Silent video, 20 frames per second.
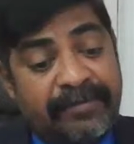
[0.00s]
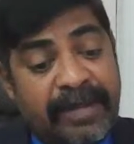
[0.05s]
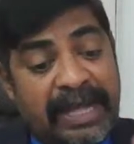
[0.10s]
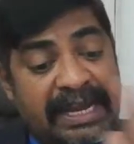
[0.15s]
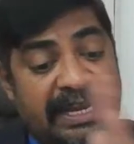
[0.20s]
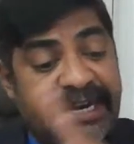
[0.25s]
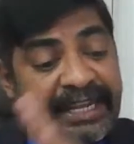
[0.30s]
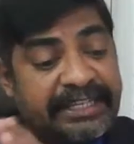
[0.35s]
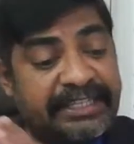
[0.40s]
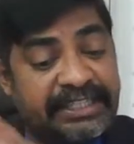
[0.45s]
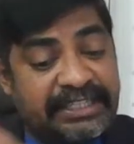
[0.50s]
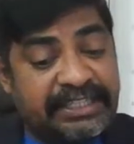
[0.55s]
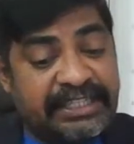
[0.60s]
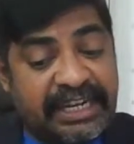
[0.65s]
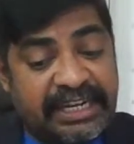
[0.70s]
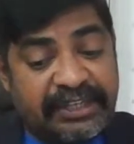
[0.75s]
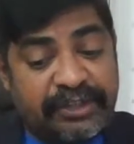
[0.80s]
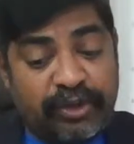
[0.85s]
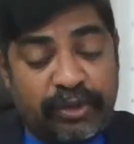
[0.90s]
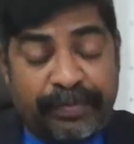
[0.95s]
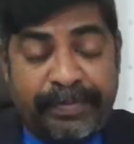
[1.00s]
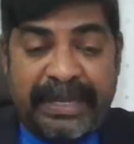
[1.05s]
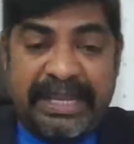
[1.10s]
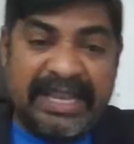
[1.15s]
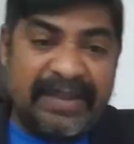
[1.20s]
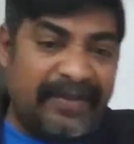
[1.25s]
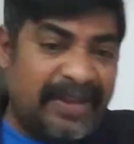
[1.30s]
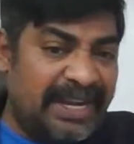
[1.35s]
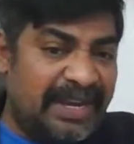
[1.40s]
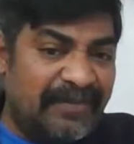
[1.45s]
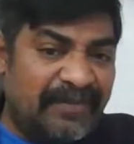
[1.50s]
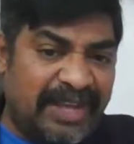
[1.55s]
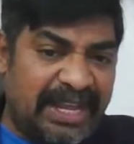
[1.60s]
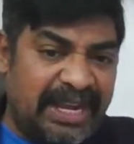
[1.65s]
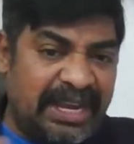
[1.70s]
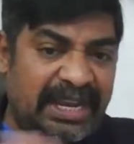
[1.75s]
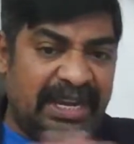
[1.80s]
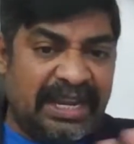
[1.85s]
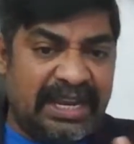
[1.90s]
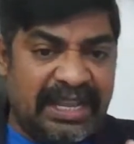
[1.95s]
validation checks should be given
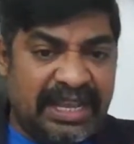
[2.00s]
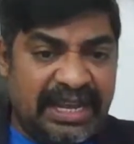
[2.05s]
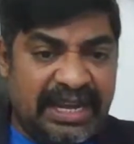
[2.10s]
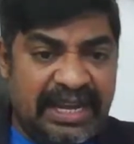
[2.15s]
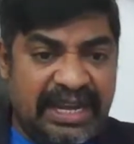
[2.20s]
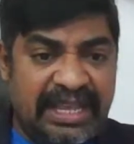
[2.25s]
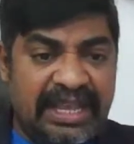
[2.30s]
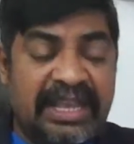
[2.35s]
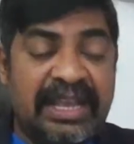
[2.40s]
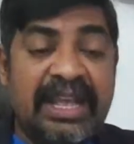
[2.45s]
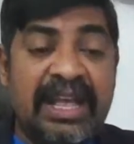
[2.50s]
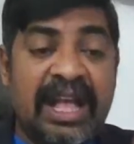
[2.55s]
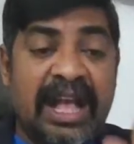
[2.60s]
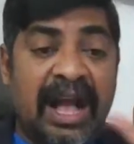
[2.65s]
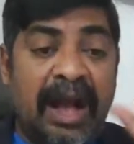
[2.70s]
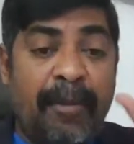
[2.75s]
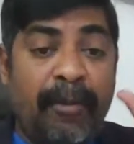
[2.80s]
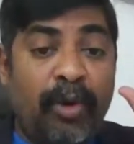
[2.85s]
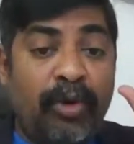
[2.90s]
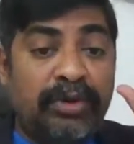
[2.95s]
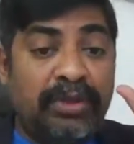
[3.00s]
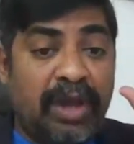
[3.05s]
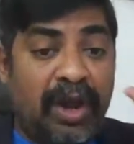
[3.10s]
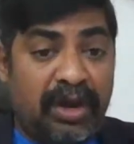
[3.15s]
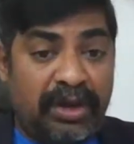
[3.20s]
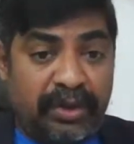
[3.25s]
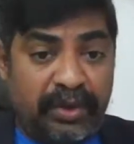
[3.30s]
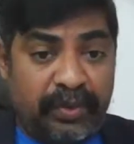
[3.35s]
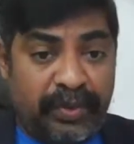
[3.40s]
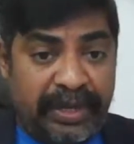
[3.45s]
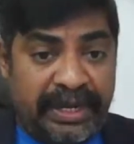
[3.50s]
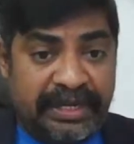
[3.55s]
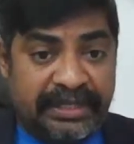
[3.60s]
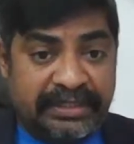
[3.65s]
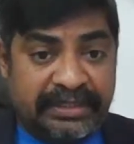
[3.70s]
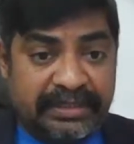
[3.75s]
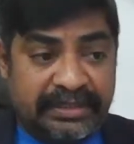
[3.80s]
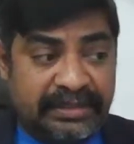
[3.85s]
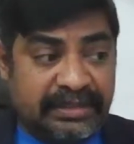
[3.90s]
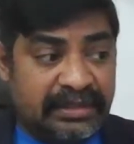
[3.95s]
very clearly about the auto
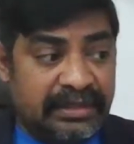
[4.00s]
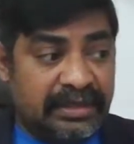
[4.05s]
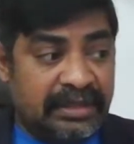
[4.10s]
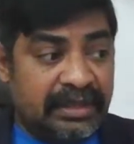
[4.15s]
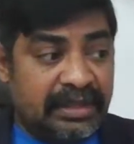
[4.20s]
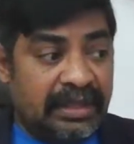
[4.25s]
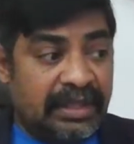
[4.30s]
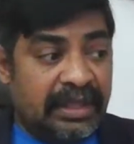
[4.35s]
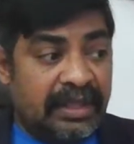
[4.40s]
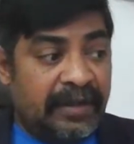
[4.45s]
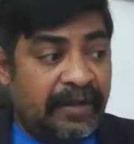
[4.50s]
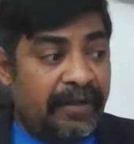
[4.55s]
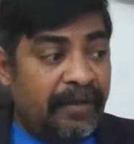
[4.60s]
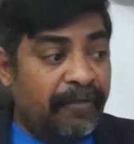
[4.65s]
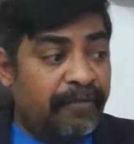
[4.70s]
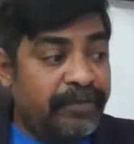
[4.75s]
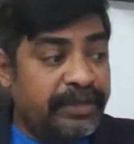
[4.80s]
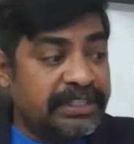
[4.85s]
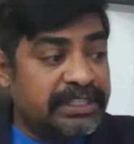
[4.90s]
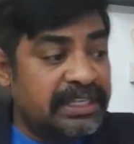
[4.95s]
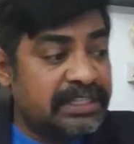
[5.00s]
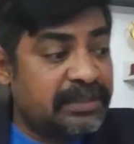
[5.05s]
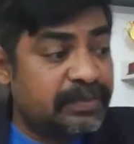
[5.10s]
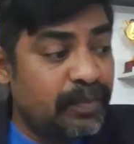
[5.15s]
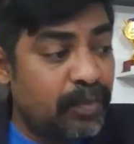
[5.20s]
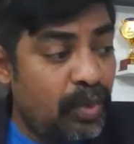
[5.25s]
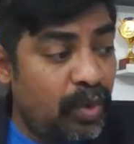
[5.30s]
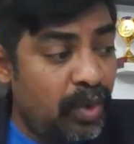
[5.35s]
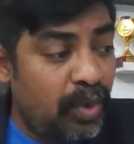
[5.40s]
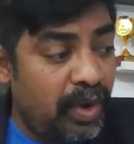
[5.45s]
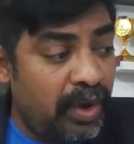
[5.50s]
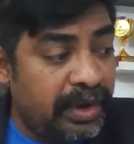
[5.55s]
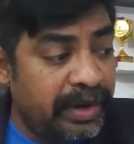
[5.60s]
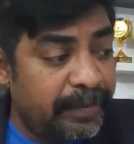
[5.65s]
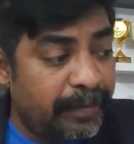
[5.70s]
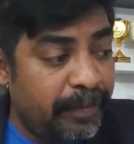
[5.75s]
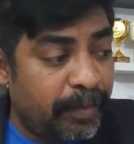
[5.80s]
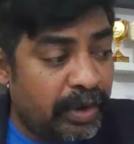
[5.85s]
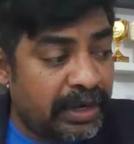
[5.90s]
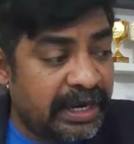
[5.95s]
queries, which is more
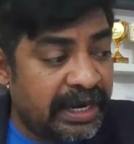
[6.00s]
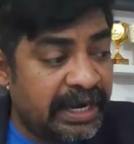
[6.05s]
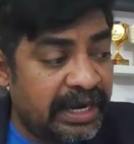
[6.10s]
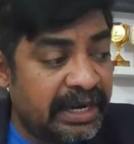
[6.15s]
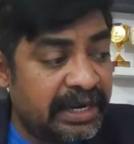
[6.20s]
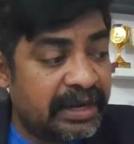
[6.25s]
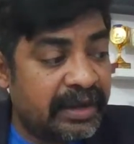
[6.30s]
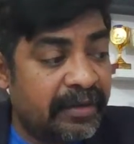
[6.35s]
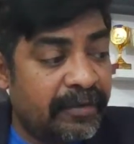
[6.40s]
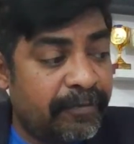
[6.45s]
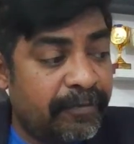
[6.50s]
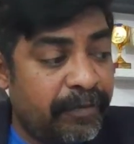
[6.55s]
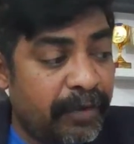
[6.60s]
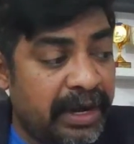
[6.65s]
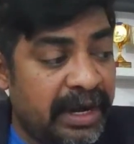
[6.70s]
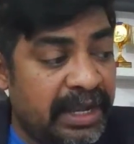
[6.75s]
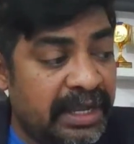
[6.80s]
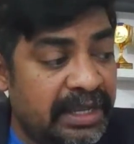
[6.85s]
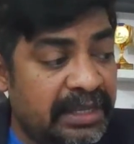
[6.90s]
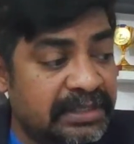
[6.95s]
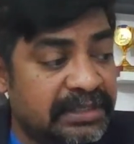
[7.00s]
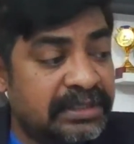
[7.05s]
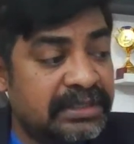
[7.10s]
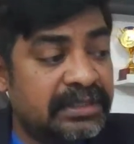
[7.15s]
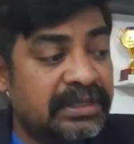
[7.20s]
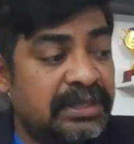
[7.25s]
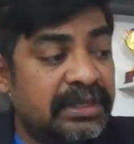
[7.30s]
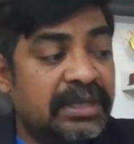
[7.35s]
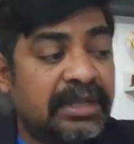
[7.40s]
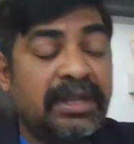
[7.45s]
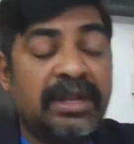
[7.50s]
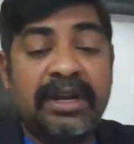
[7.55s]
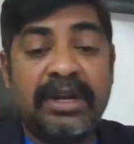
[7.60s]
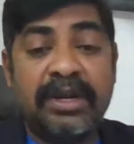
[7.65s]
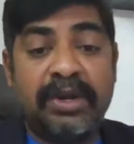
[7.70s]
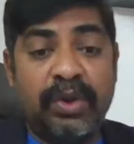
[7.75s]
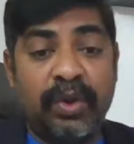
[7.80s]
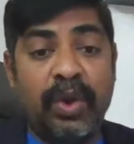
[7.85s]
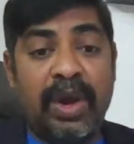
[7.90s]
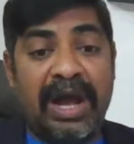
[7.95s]
important for us
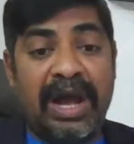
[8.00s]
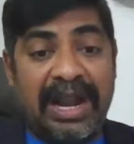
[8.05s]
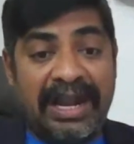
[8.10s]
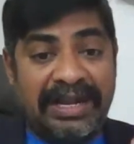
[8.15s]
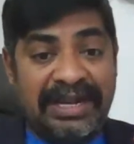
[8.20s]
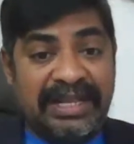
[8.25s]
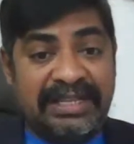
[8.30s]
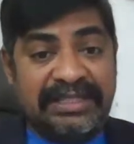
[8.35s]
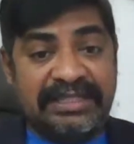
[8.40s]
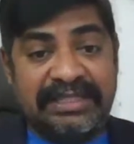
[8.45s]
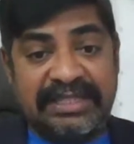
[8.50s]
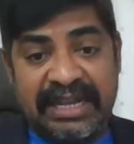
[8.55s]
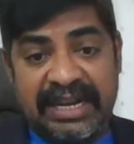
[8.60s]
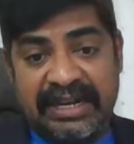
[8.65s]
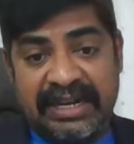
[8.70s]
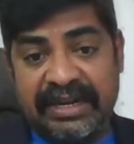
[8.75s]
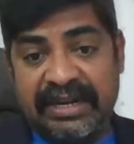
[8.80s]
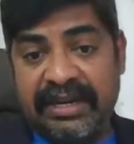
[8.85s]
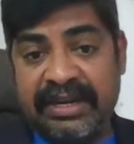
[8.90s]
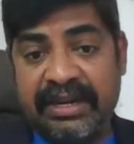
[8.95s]
to understand